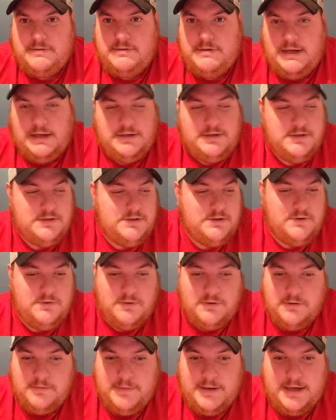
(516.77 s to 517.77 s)
Not just the
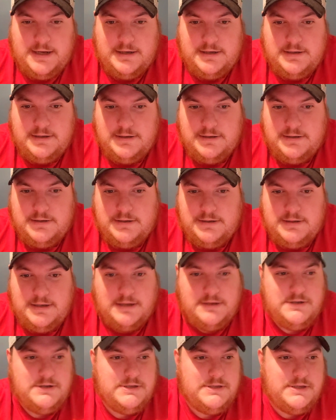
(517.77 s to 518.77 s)
quarterback,
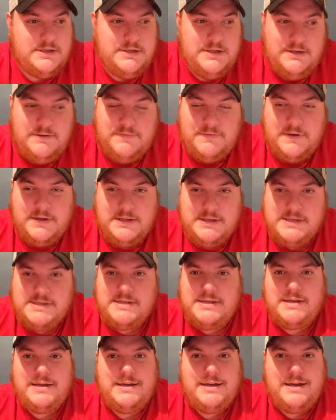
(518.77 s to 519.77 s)
not just the defense,